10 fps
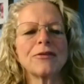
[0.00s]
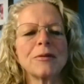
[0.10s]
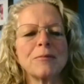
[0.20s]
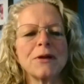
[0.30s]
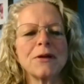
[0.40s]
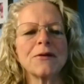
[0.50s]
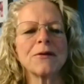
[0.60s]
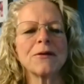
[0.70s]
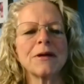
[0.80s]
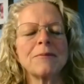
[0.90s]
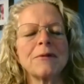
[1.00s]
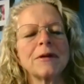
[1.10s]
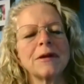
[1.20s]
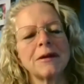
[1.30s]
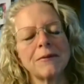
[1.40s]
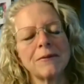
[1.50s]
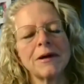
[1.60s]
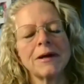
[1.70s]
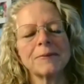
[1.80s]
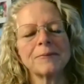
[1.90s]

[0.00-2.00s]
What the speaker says: in the mirror and be like, you know what?